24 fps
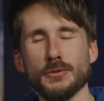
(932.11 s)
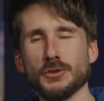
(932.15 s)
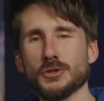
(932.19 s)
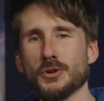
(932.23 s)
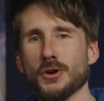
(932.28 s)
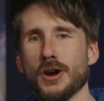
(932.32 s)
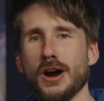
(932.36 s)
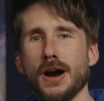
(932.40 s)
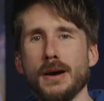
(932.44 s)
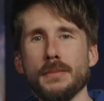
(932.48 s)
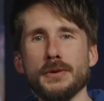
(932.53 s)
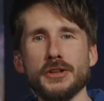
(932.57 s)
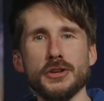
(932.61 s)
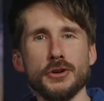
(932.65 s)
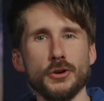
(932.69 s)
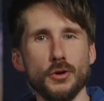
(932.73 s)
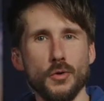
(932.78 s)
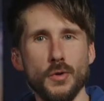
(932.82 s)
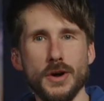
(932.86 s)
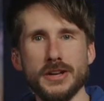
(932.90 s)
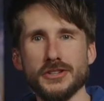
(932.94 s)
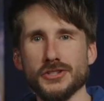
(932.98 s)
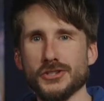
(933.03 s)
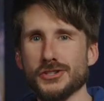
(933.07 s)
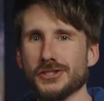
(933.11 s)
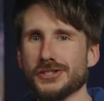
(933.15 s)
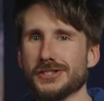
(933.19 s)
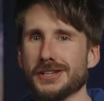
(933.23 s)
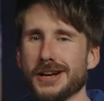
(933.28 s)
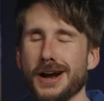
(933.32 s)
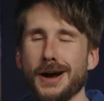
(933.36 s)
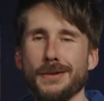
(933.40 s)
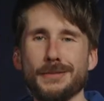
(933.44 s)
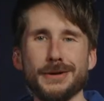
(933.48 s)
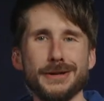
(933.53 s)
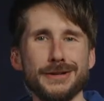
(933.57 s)
So comment your questions,
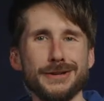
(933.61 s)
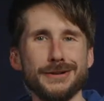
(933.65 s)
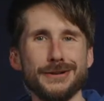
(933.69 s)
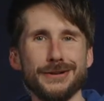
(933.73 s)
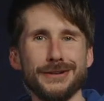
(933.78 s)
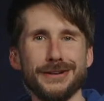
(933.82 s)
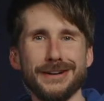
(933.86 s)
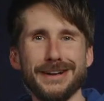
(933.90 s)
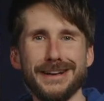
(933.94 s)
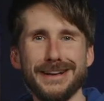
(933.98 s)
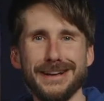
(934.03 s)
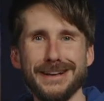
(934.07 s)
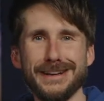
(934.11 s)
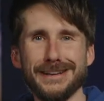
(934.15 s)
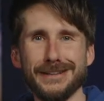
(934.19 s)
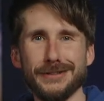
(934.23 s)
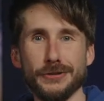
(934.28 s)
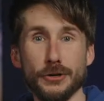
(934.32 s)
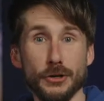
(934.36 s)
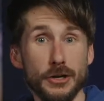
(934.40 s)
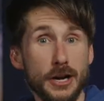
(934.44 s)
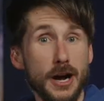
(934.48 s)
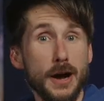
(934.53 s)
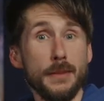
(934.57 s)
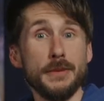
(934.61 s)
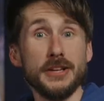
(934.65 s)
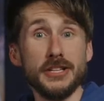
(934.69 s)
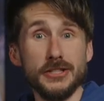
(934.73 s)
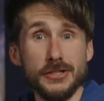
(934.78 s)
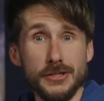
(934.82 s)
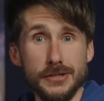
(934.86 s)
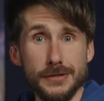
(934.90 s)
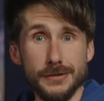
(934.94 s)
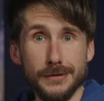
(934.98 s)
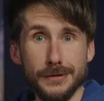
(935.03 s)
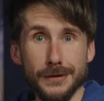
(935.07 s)
comment your your
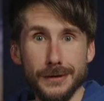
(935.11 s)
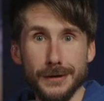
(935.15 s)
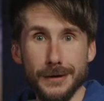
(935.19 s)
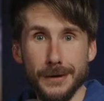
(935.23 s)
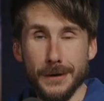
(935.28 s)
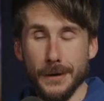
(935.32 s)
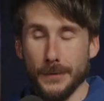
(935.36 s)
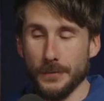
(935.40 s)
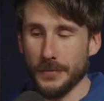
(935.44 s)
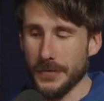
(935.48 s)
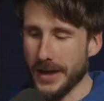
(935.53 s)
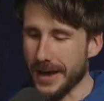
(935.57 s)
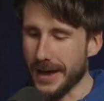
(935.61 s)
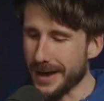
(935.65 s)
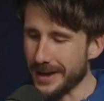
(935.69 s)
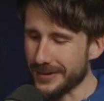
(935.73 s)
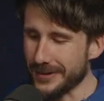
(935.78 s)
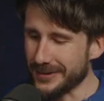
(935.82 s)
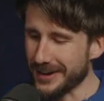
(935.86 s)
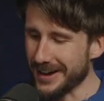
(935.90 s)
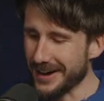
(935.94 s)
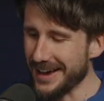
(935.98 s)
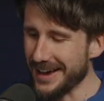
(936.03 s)
comments, um, and uh,